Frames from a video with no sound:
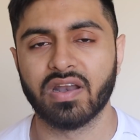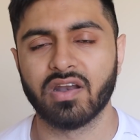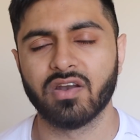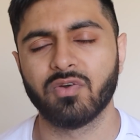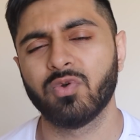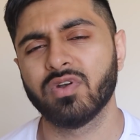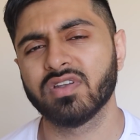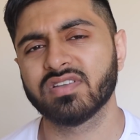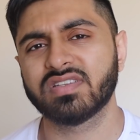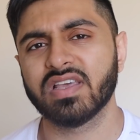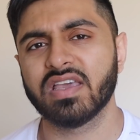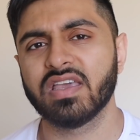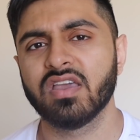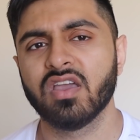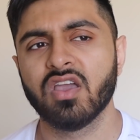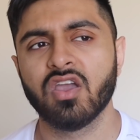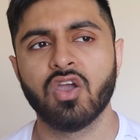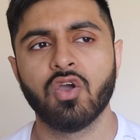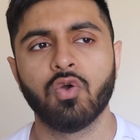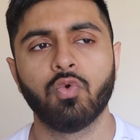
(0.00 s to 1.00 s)
and I want to
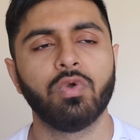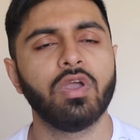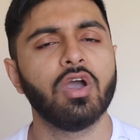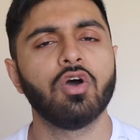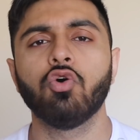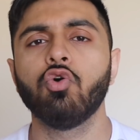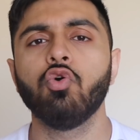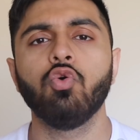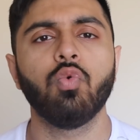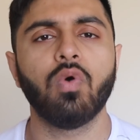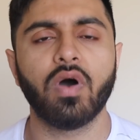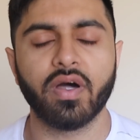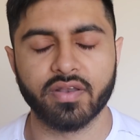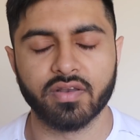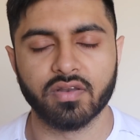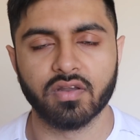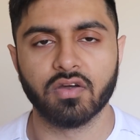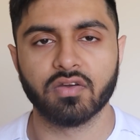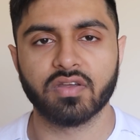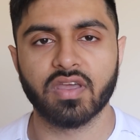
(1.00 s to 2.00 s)
say, we are all
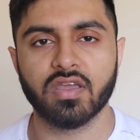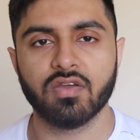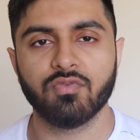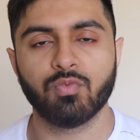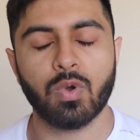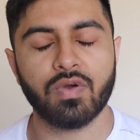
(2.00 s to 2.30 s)
one, okay?